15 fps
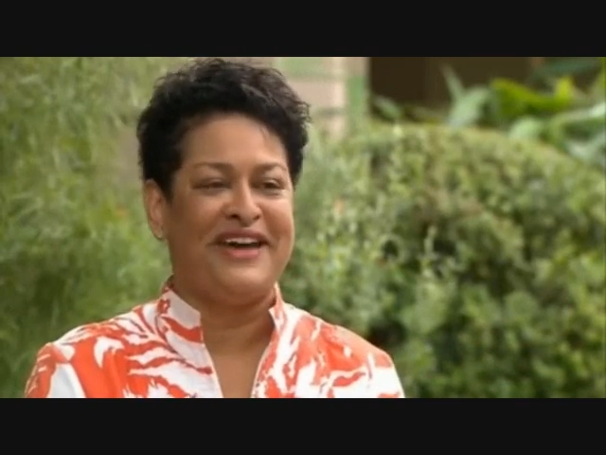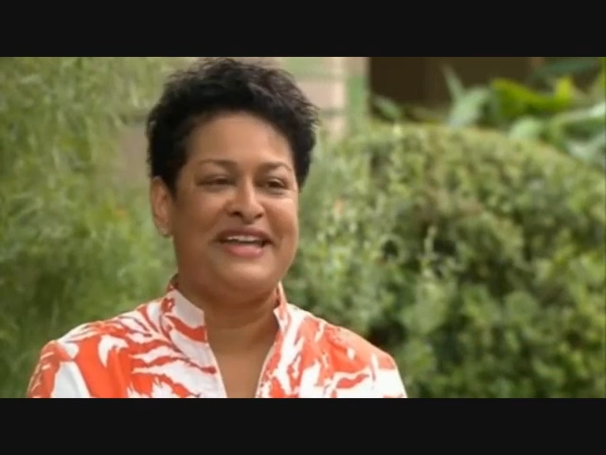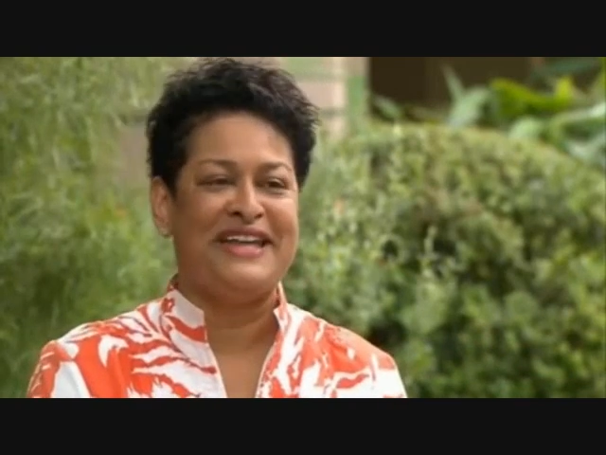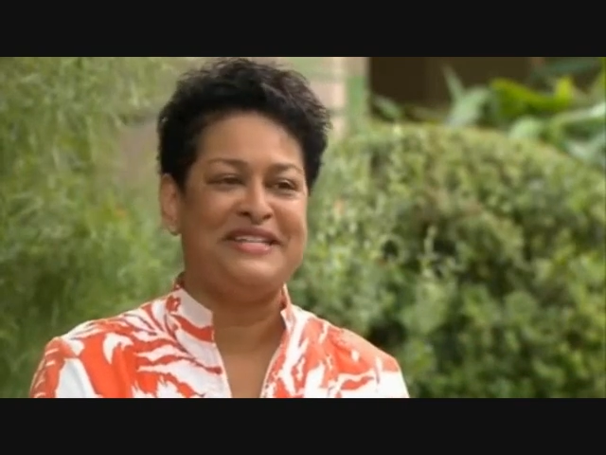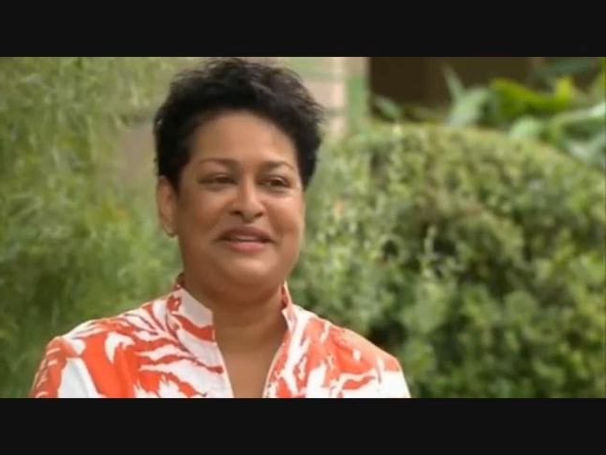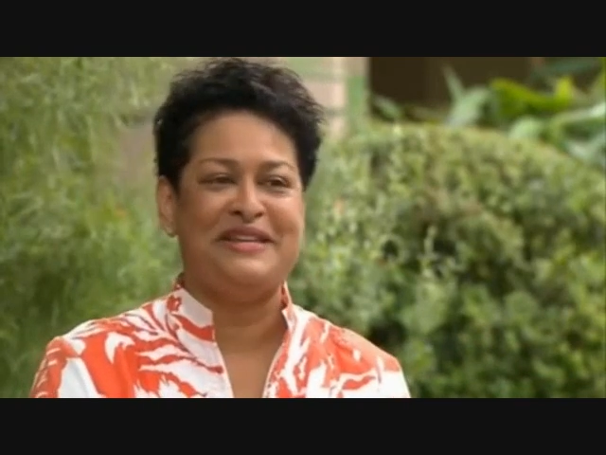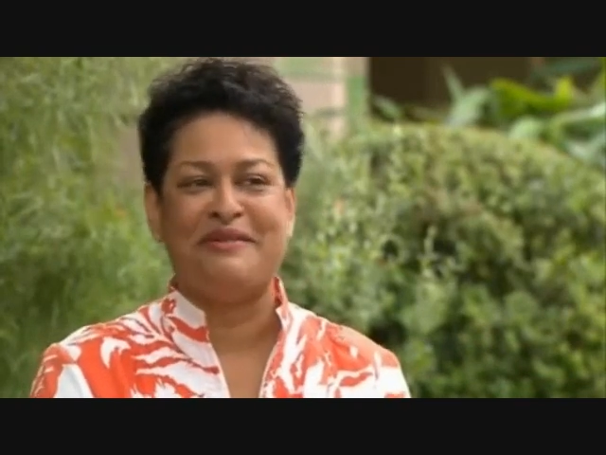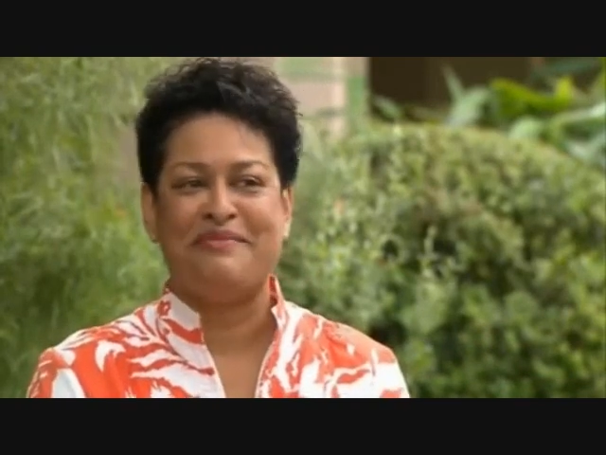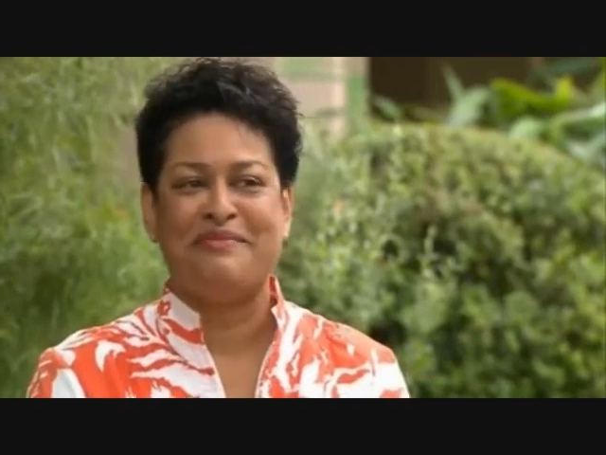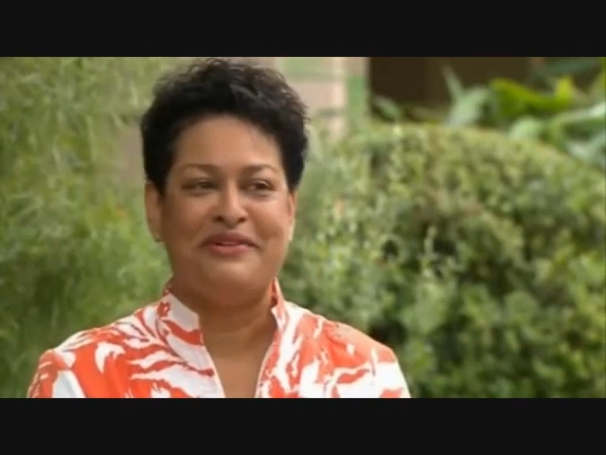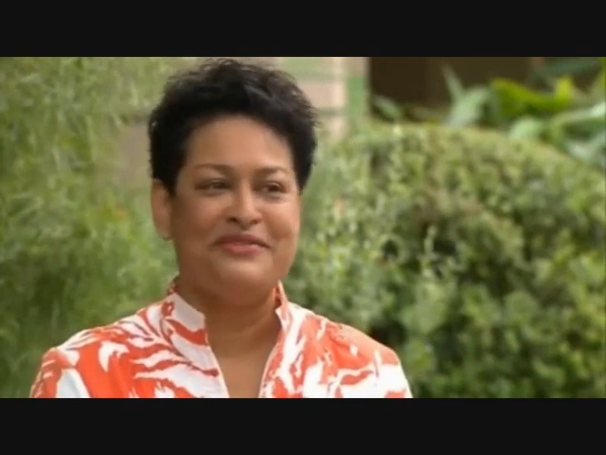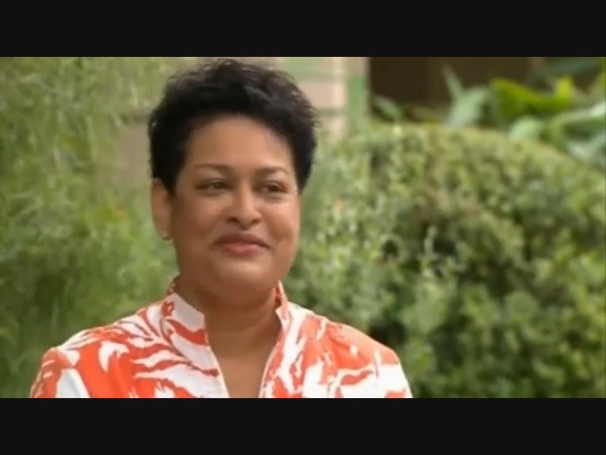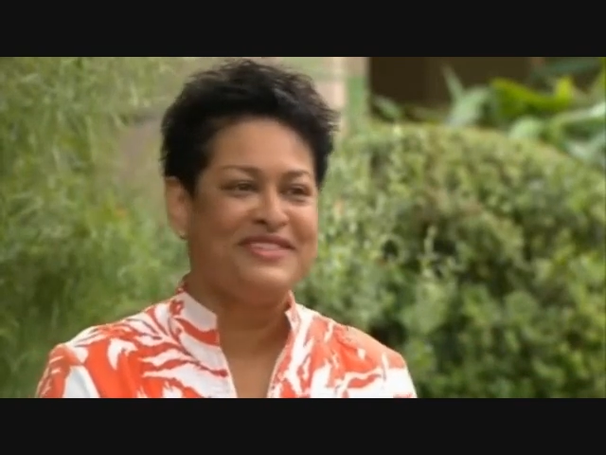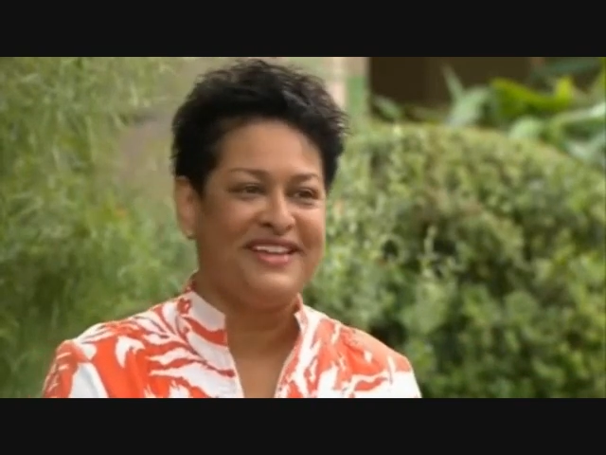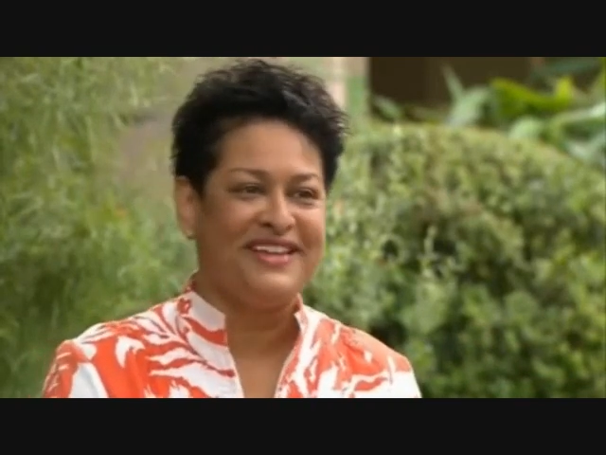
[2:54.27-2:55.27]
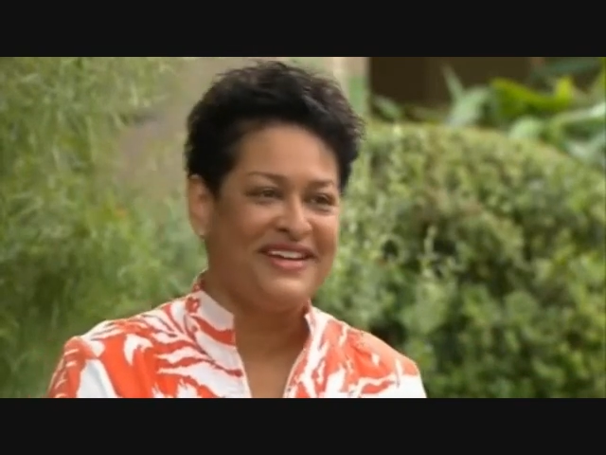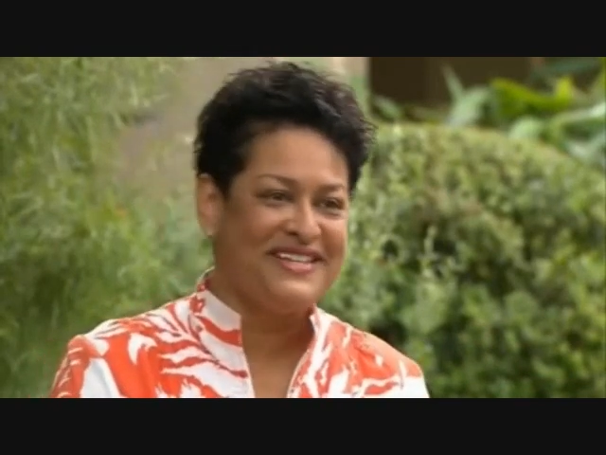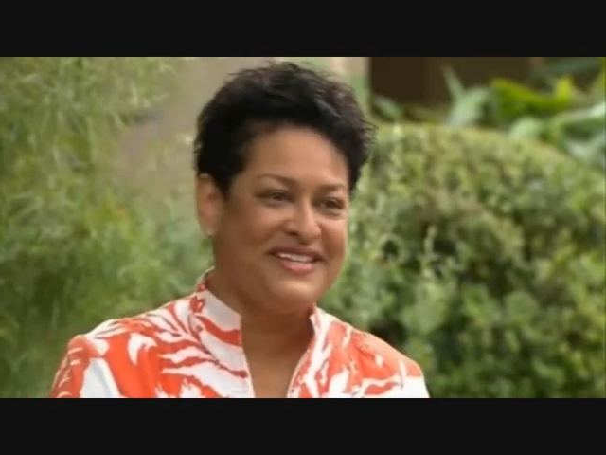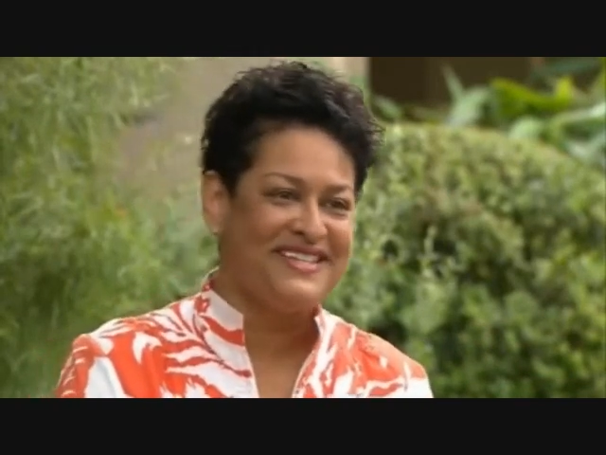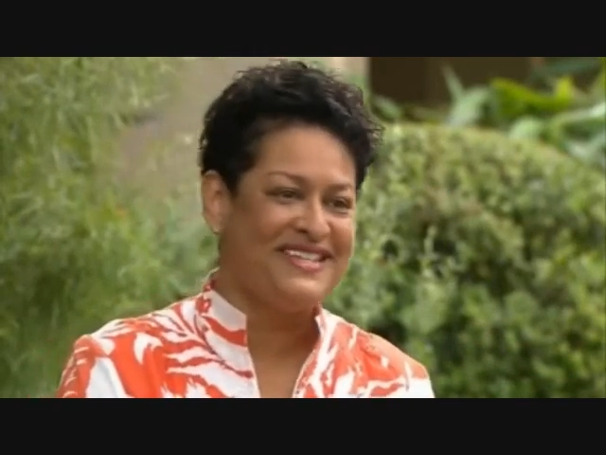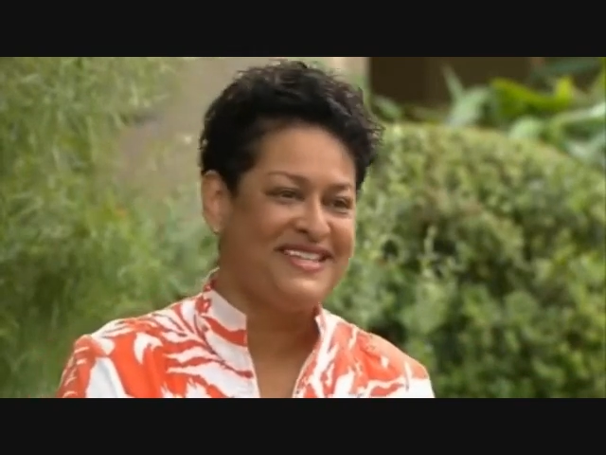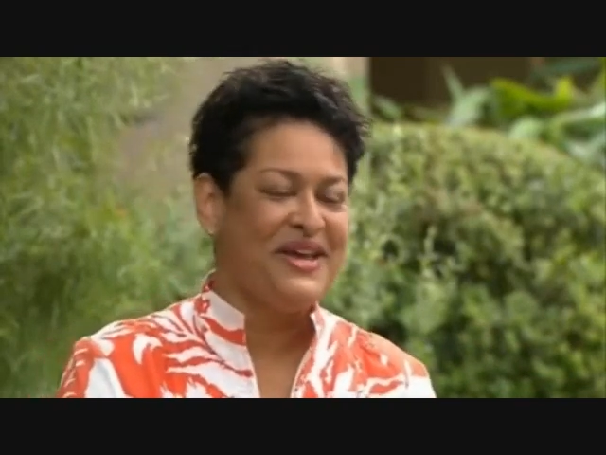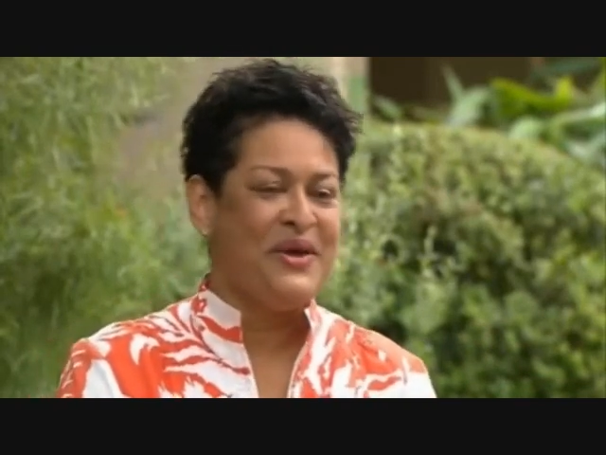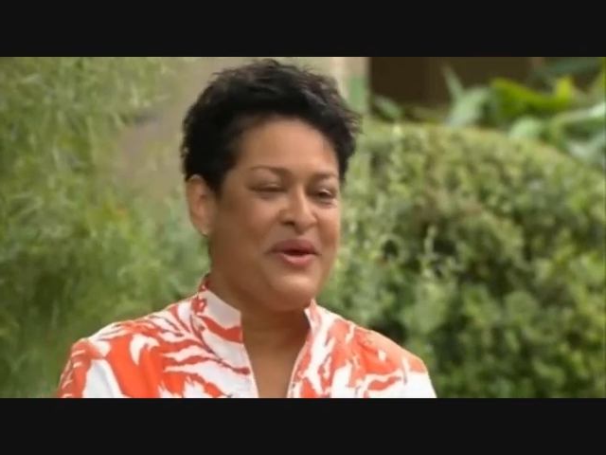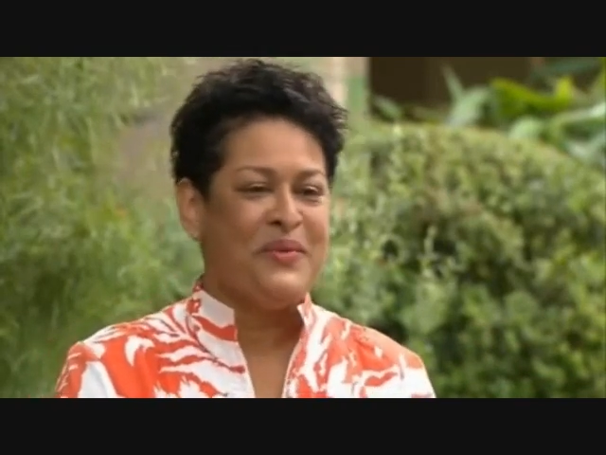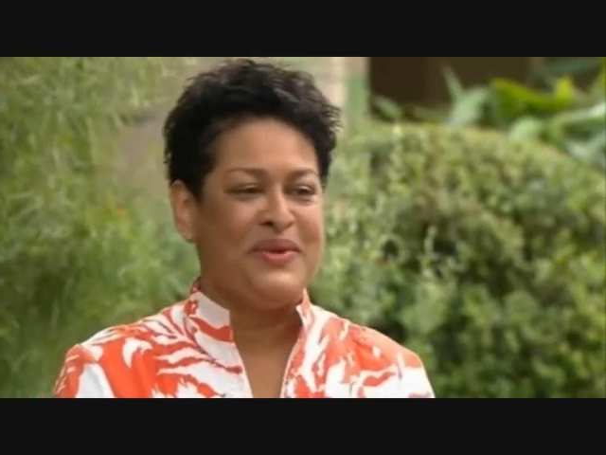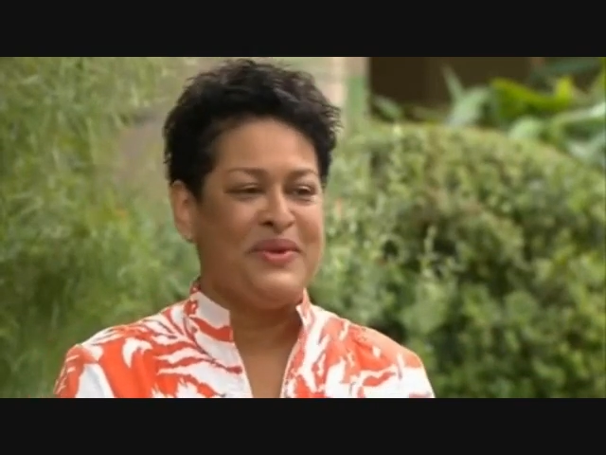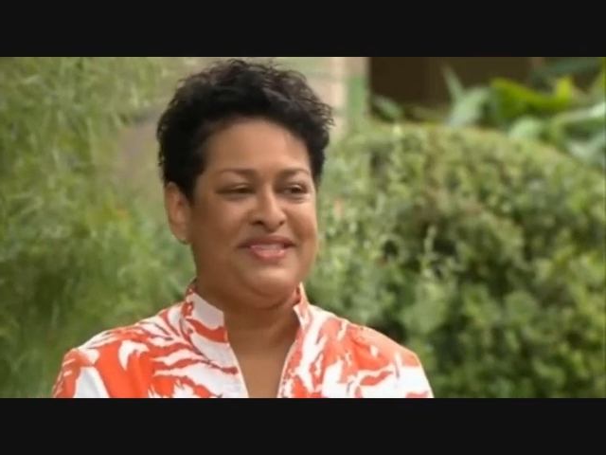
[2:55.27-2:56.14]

fighting amongst us